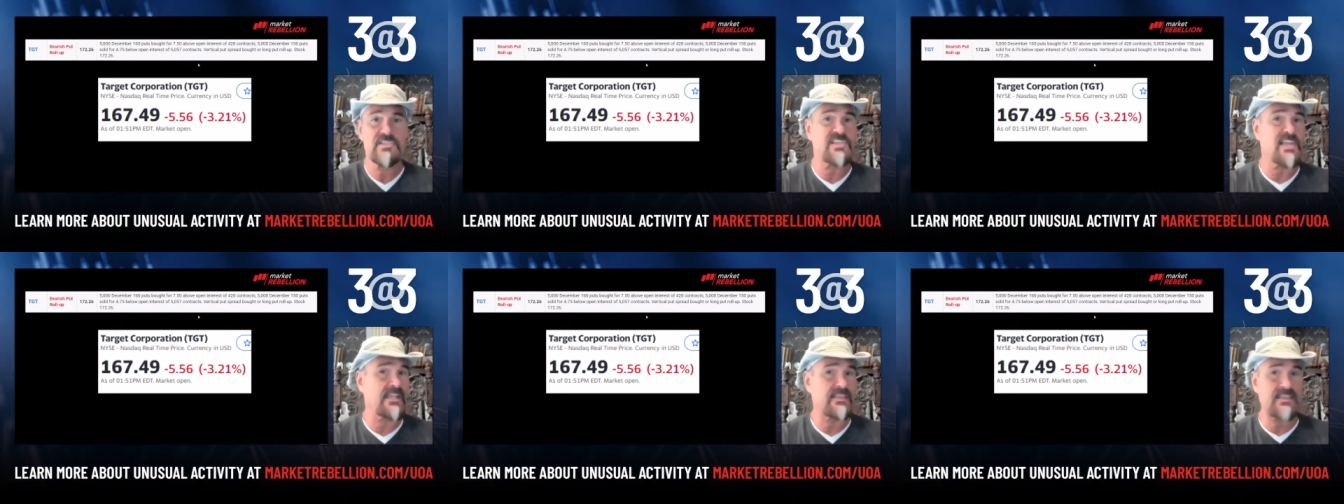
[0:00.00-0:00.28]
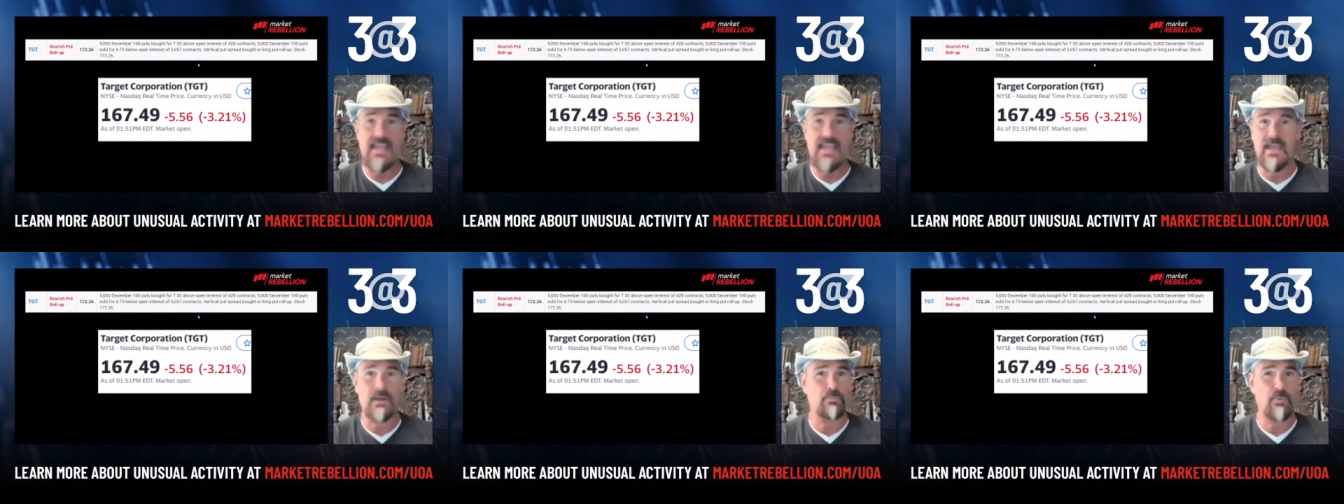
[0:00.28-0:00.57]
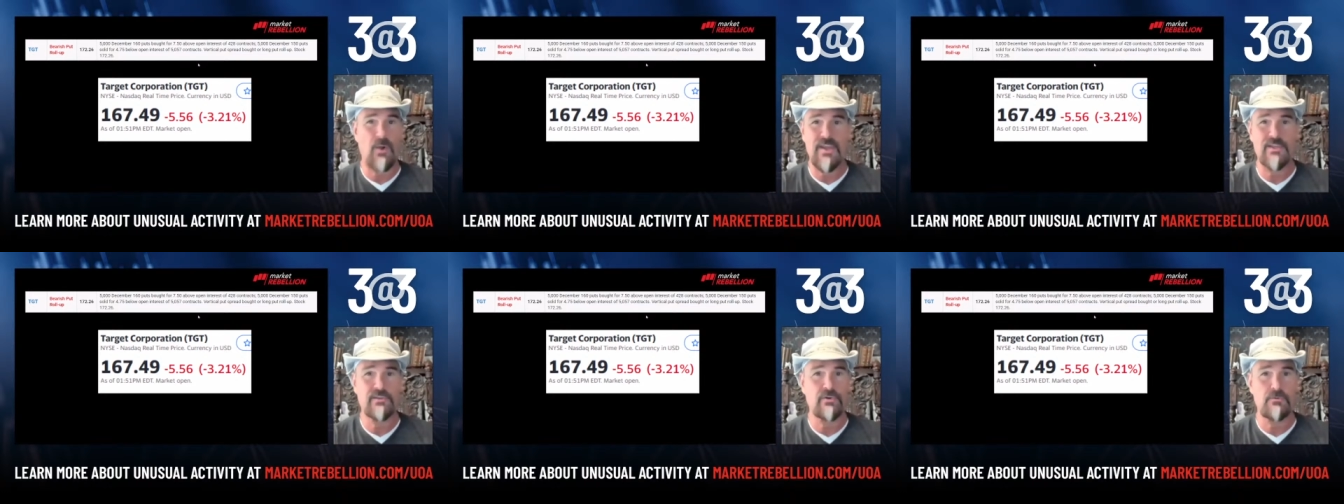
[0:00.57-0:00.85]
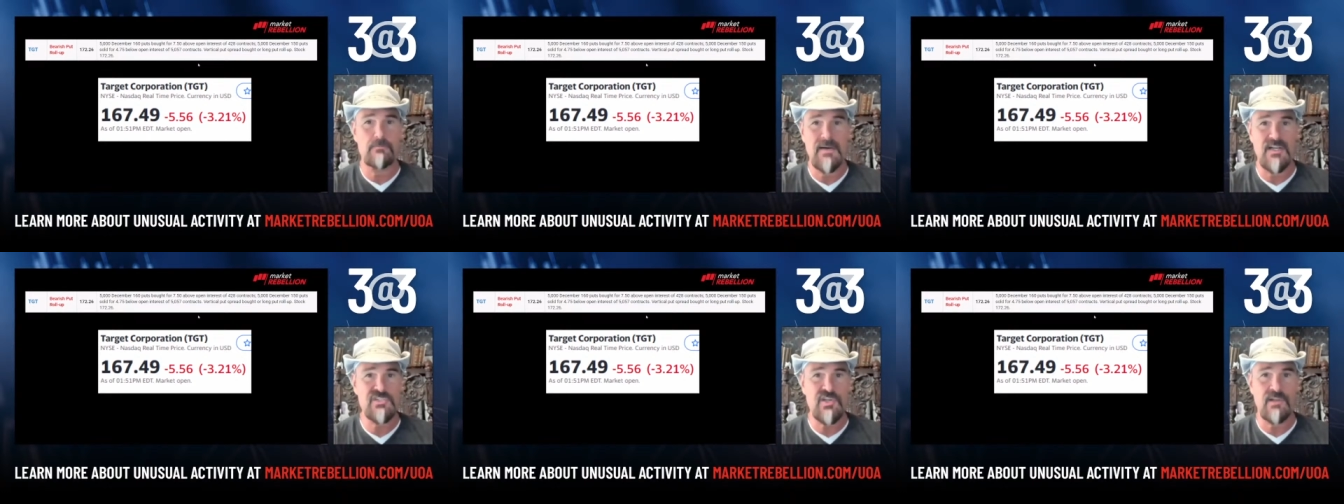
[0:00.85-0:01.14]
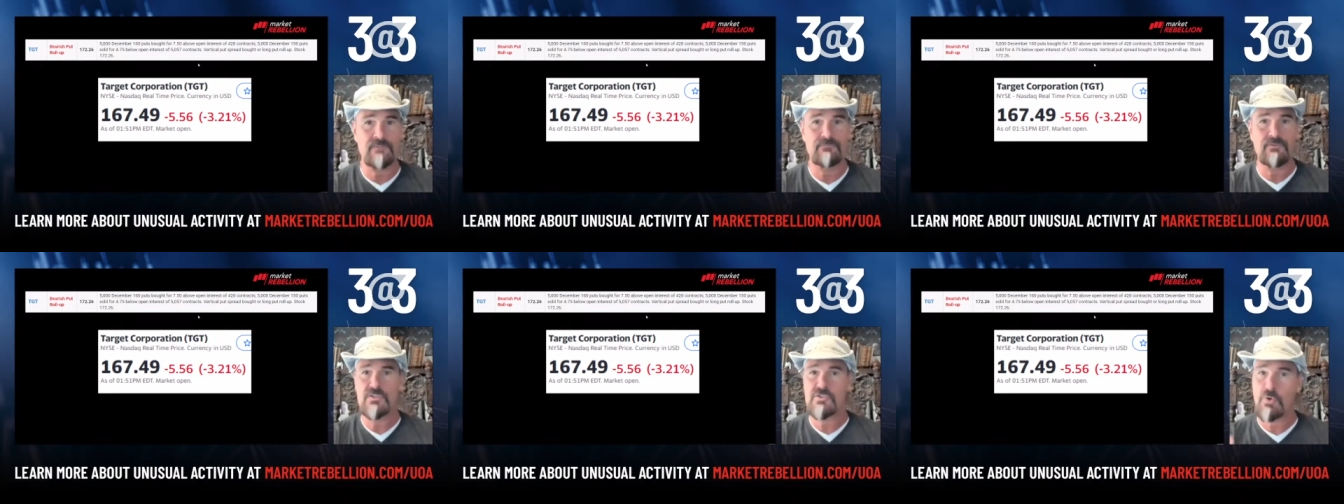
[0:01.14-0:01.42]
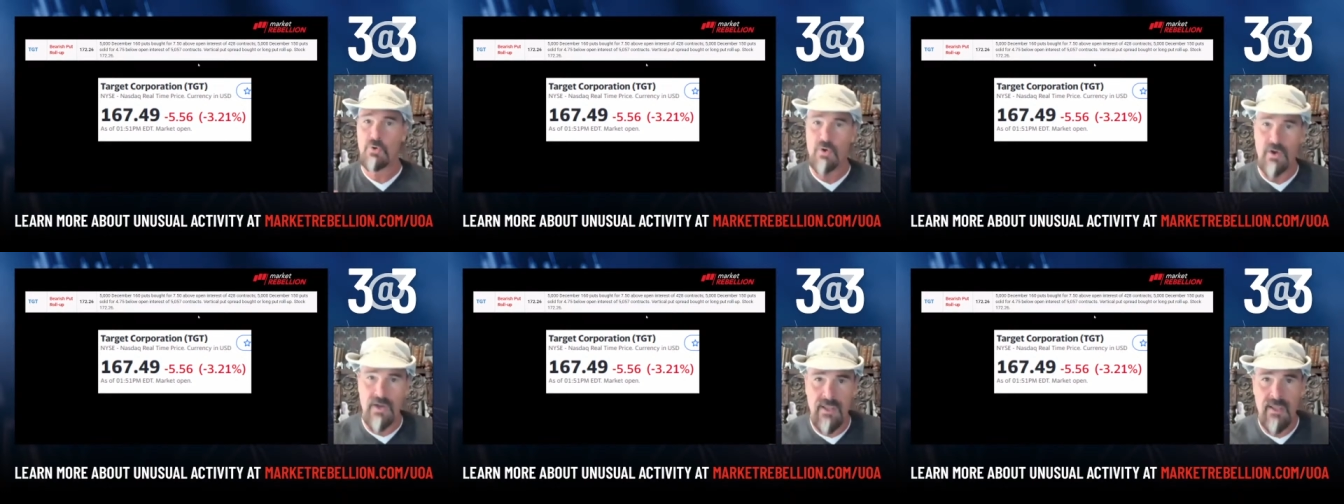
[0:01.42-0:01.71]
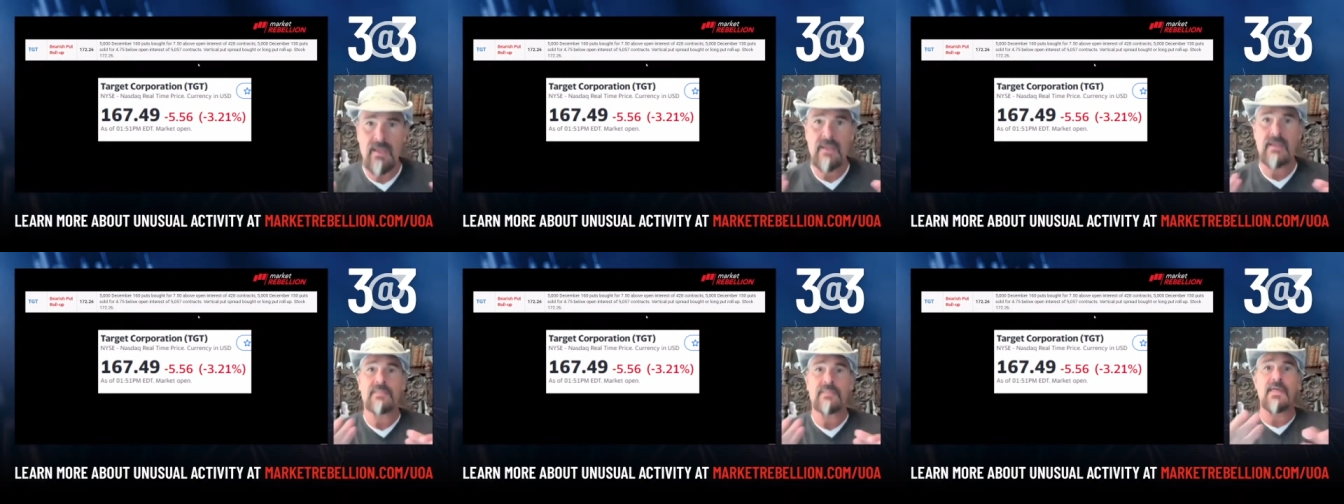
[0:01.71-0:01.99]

said they had way too much inventory.